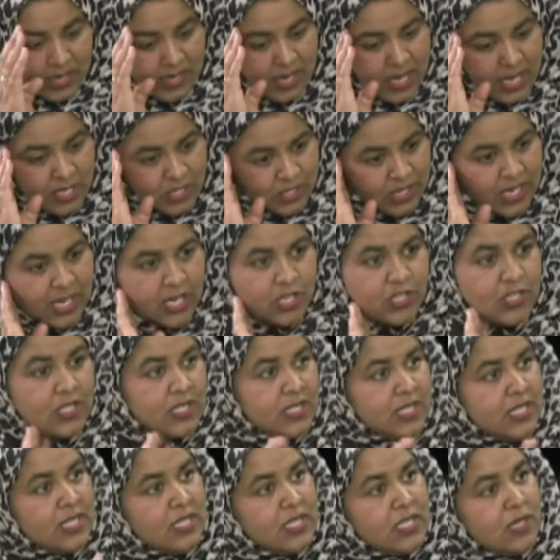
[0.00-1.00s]
education
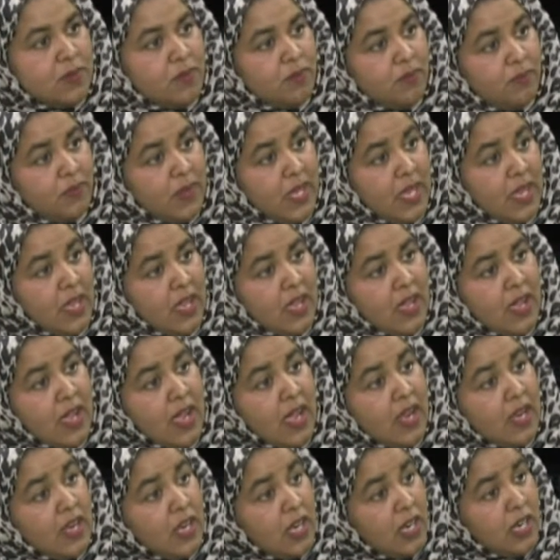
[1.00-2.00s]
system here
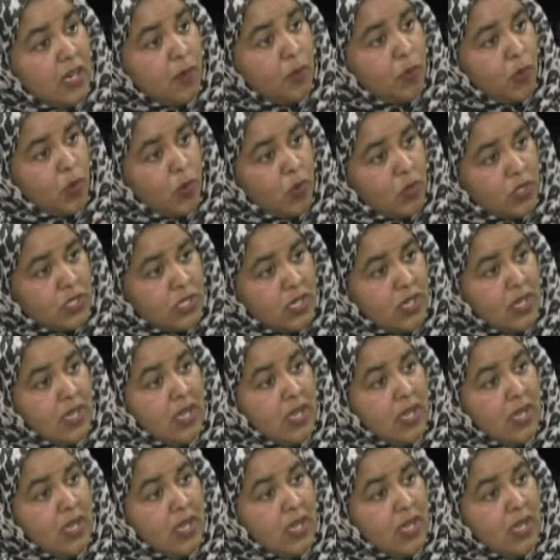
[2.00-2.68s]
and abroad.